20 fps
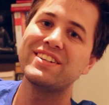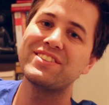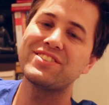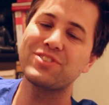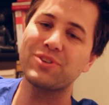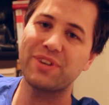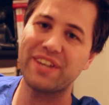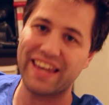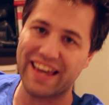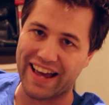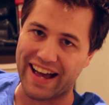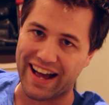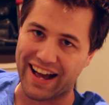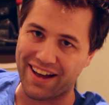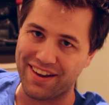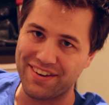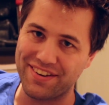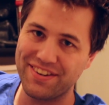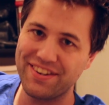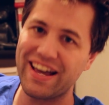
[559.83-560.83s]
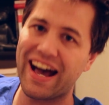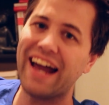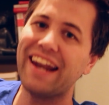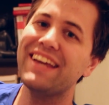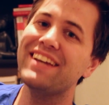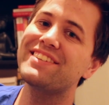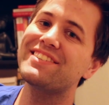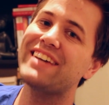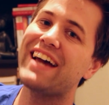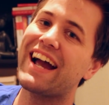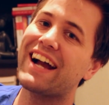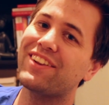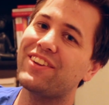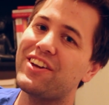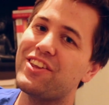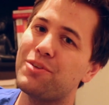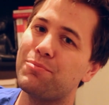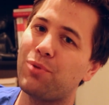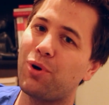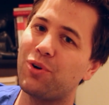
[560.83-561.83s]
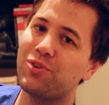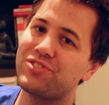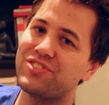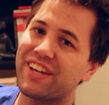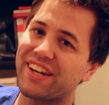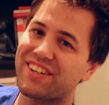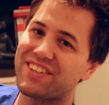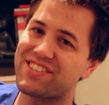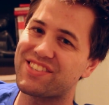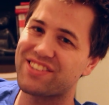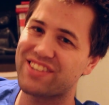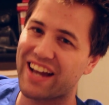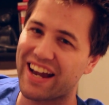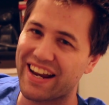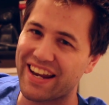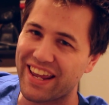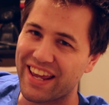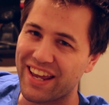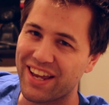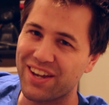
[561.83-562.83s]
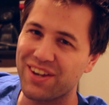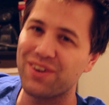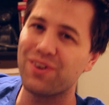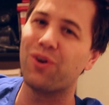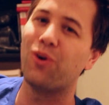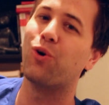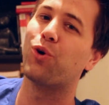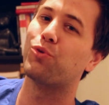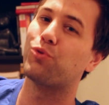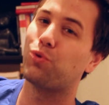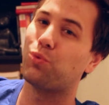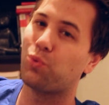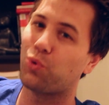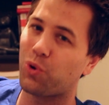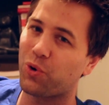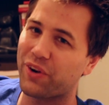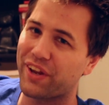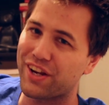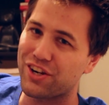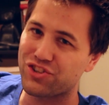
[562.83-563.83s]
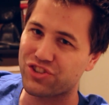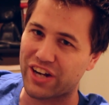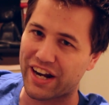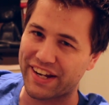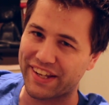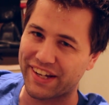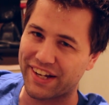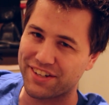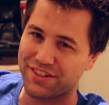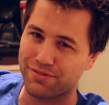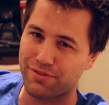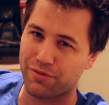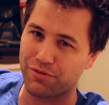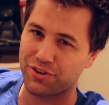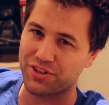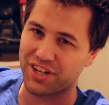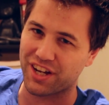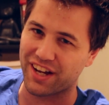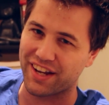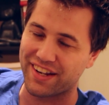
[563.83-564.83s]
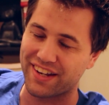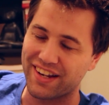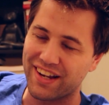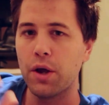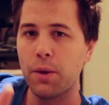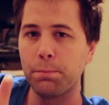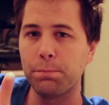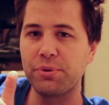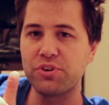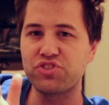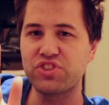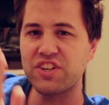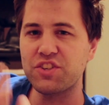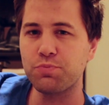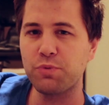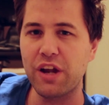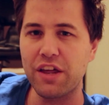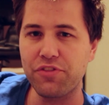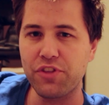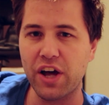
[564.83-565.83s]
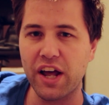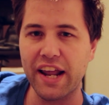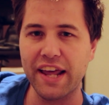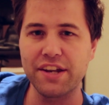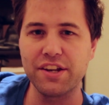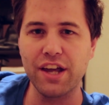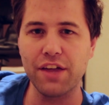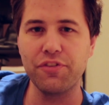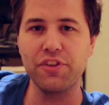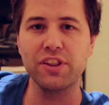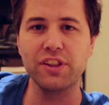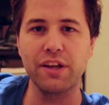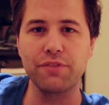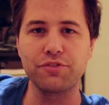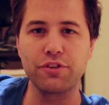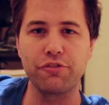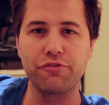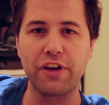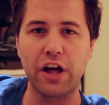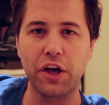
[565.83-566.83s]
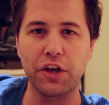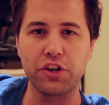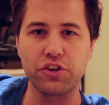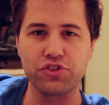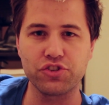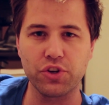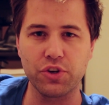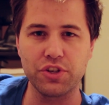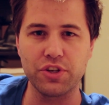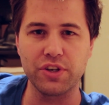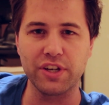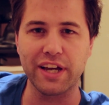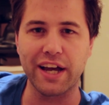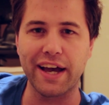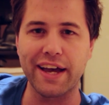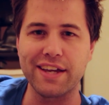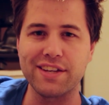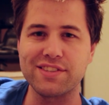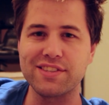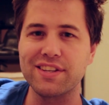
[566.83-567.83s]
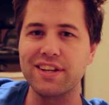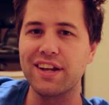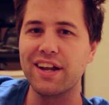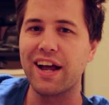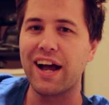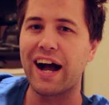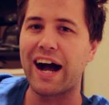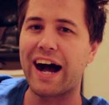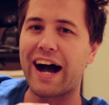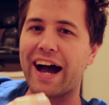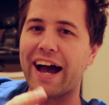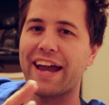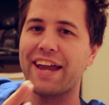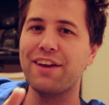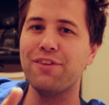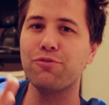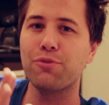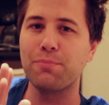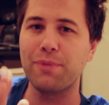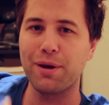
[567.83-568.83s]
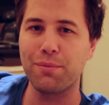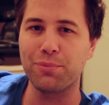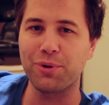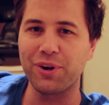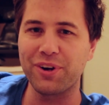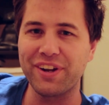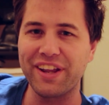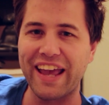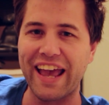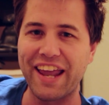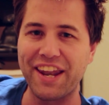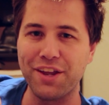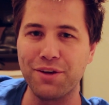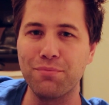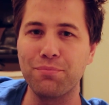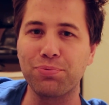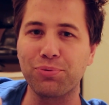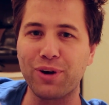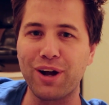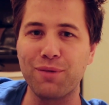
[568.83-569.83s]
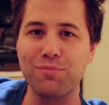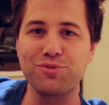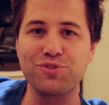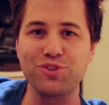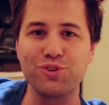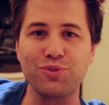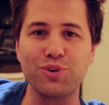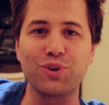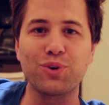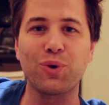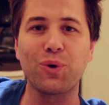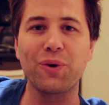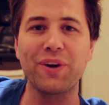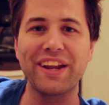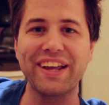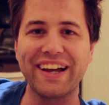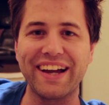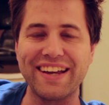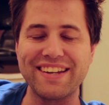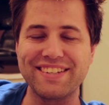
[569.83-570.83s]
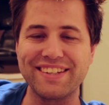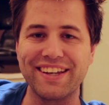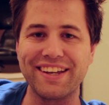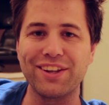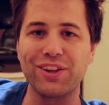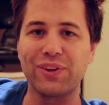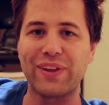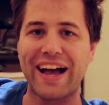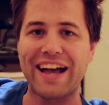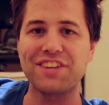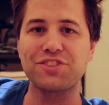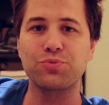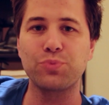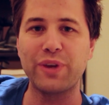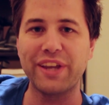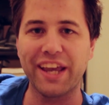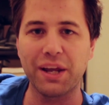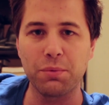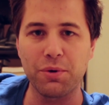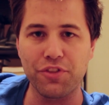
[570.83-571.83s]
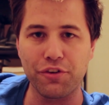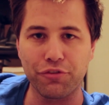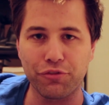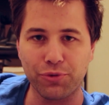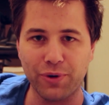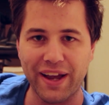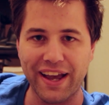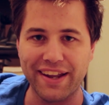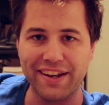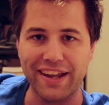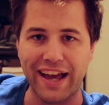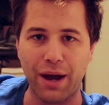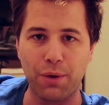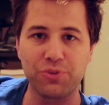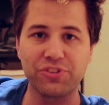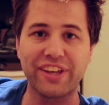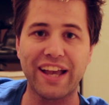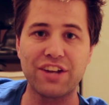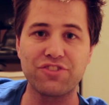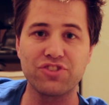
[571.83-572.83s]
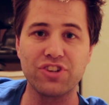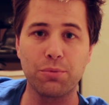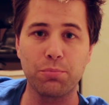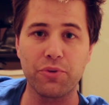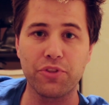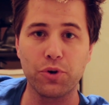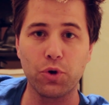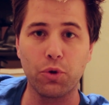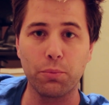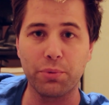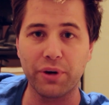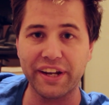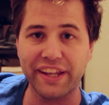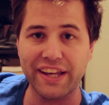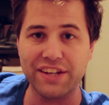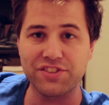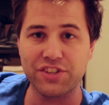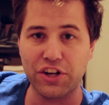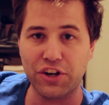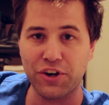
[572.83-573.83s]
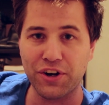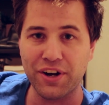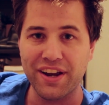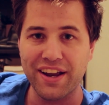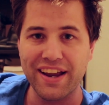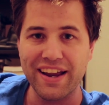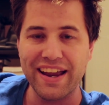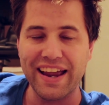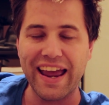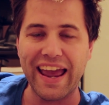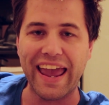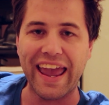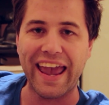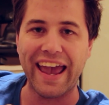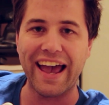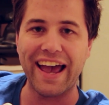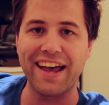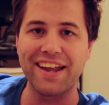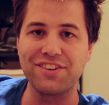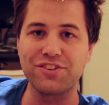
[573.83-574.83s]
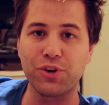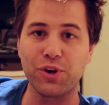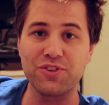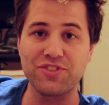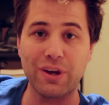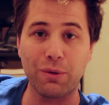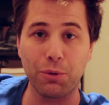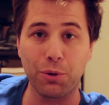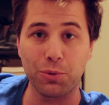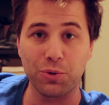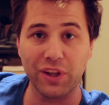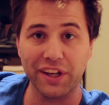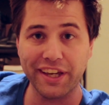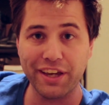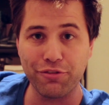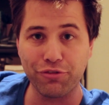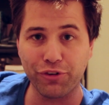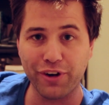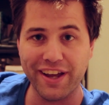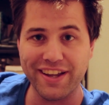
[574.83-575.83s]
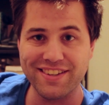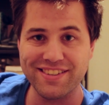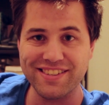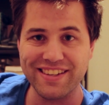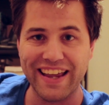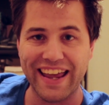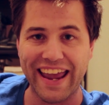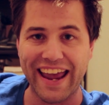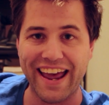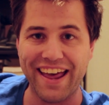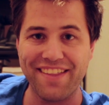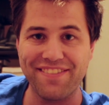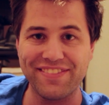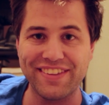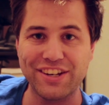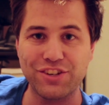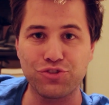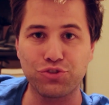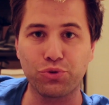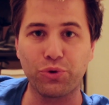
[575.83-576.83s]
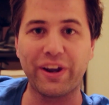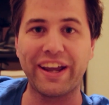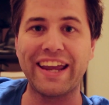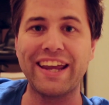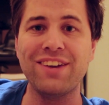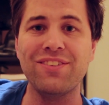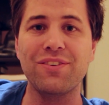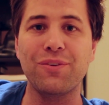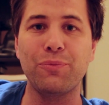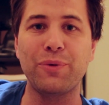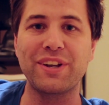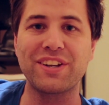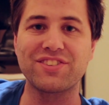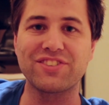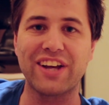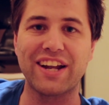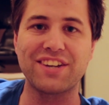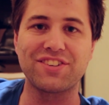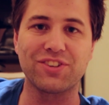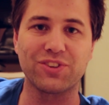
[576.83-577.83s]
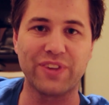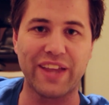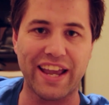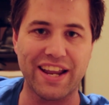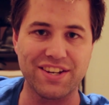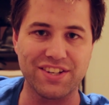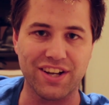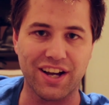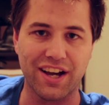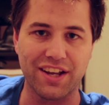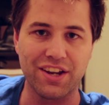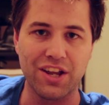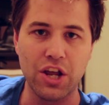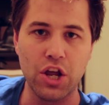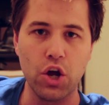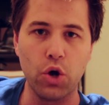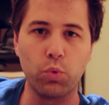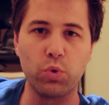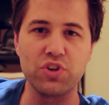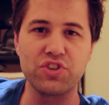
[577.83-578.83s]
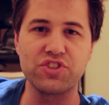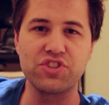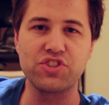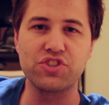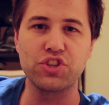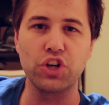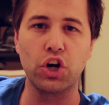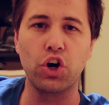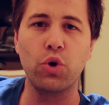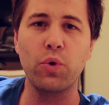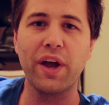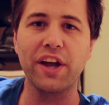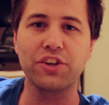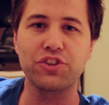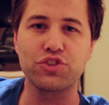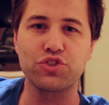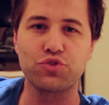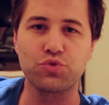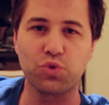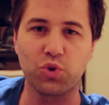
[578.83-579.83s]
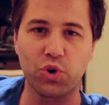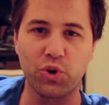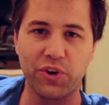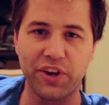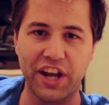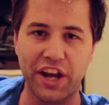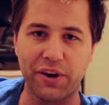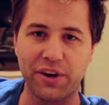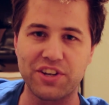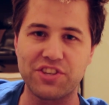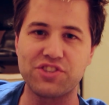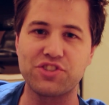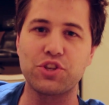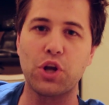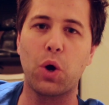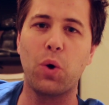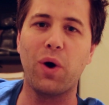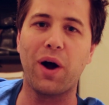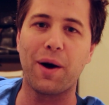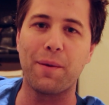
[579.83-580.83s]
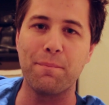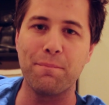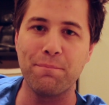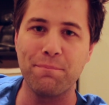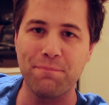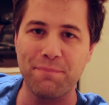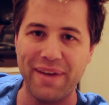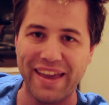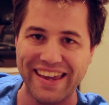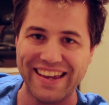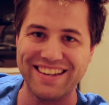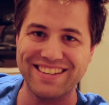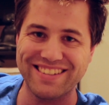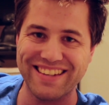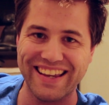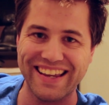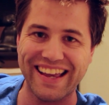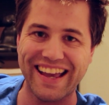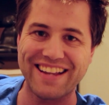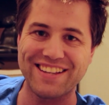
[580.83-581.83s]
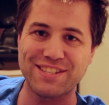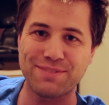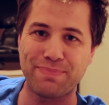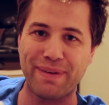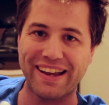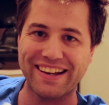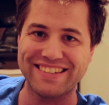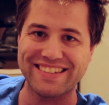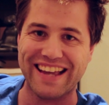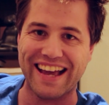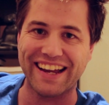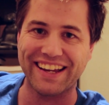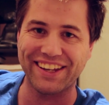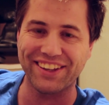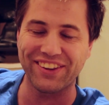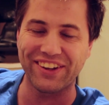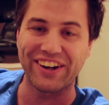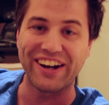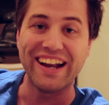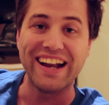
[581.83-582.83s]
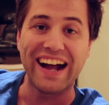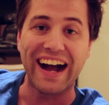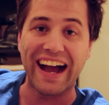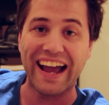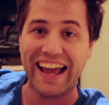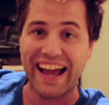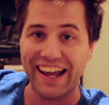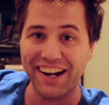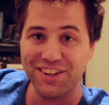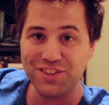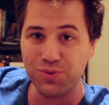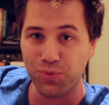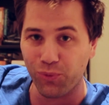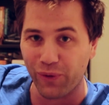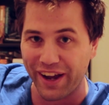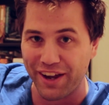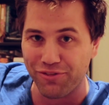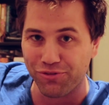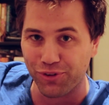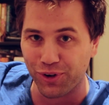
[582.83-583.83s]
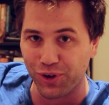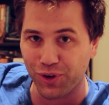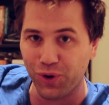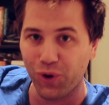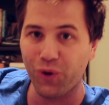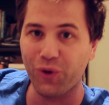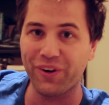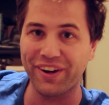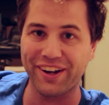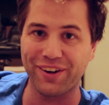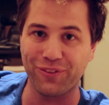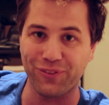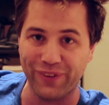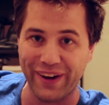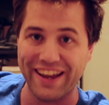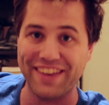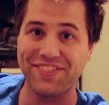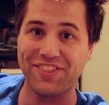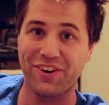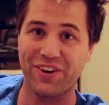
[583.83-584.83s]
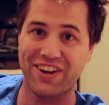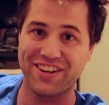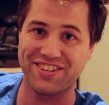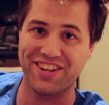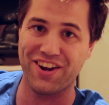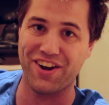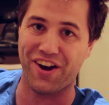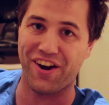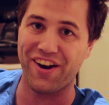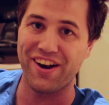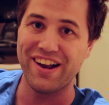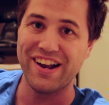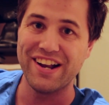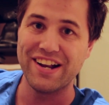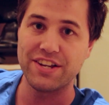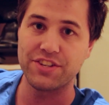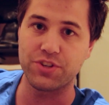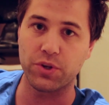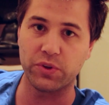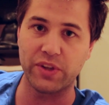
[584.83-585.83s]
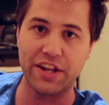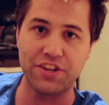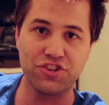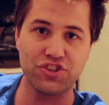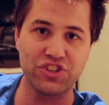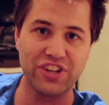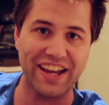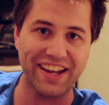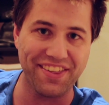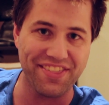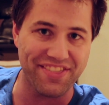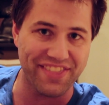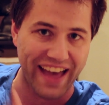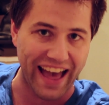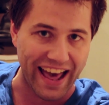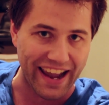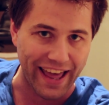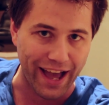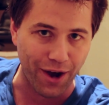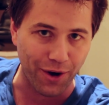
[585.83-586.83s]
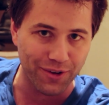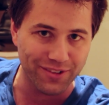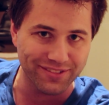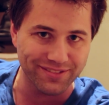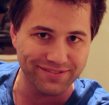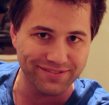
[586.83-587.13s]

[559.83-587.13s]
So yeah, not exactly the most exciting or rewarding shiny hunt I've ever done, but just when I thought I had nothing left of value to show you guys, I remembered an impromptu recording I did last weekend with a friend. I was catching up with an old buddy at dinner, and turns out we were lucky friends, and the trade we decided to land on was so extraordinary, so amazing and spectacular, I had his wife record it right there at dinner. So let's check that out.